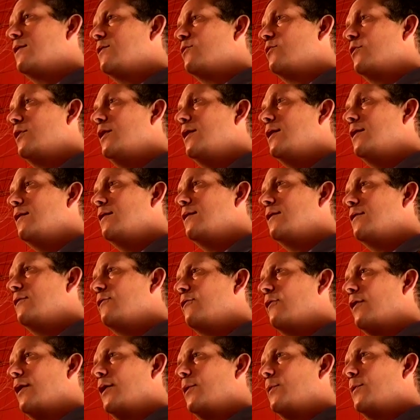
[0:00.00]
a real
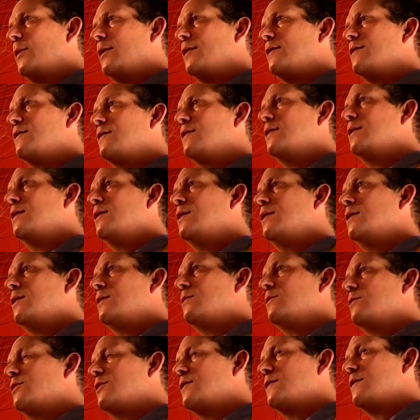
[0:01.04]
environment,
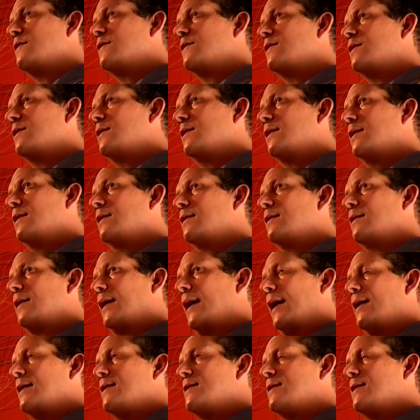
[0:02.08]
which is in the
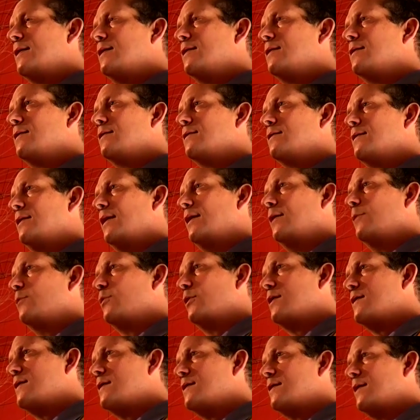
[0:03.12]
case in
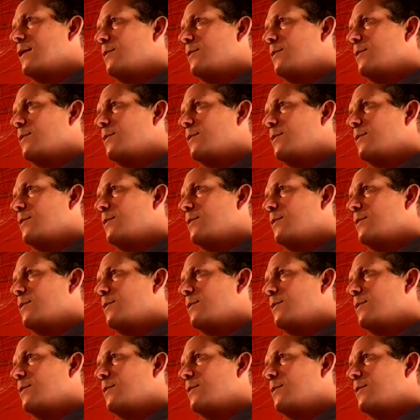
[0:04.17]
telepresence